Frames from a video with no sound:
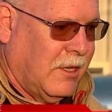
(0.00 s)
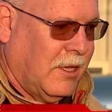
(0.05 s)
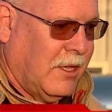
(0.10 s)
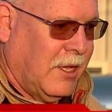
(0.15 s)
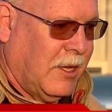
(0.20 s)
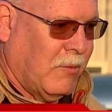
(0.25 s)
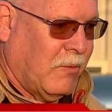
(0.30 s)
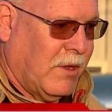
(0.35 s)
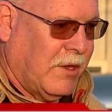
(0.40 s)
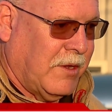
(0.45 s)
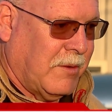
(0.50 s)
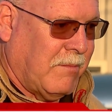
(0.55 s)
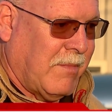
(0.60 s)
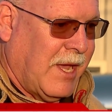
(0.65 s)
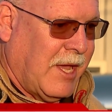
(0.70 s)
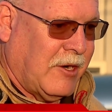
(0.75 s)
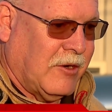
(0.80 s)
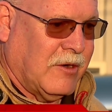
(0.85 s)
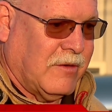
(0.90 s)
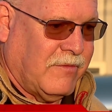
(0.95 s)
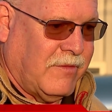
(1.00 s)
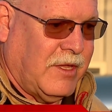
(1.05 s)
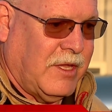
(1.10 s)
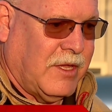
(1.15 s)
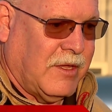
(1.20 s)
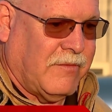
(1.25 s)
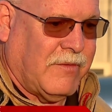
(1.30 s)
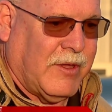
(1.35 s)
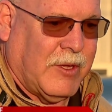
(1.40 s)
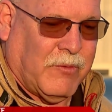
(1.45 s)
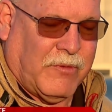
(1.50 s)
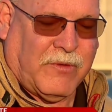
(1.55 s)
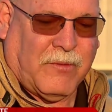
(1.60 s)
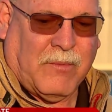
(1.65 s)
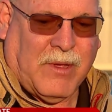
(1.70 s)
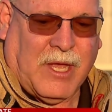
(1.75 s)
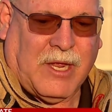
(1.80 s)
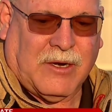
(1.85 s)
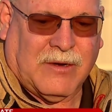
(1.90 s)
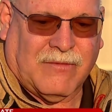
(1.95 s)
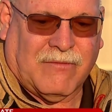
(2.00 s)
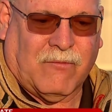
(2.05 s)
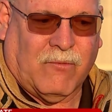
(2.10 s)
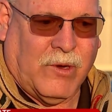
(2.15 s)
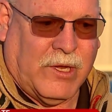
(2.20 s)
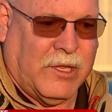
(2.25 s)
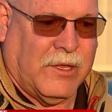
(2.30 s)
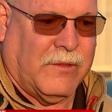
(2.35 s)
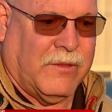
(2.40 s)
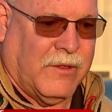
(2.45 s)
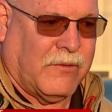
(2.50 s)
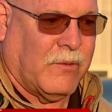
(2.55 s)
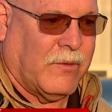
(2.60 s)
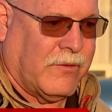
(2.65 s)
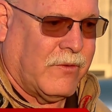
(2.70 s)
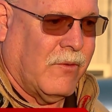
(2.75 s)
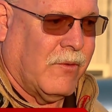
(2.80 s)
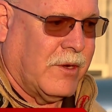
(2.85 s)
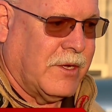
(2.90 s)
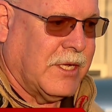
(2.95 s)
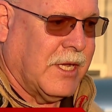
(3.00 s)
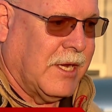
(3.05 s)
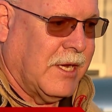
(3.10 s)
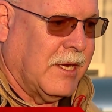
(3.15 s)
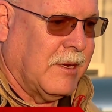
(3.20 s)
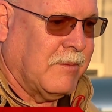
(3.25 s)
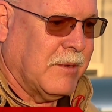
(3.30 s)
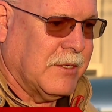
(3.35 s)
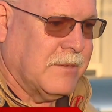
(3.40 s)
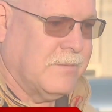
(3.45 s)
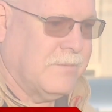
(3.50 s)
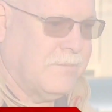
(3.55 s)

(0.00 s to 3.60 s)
it wasn't a matter of if, it was a matter of when this was going to happen.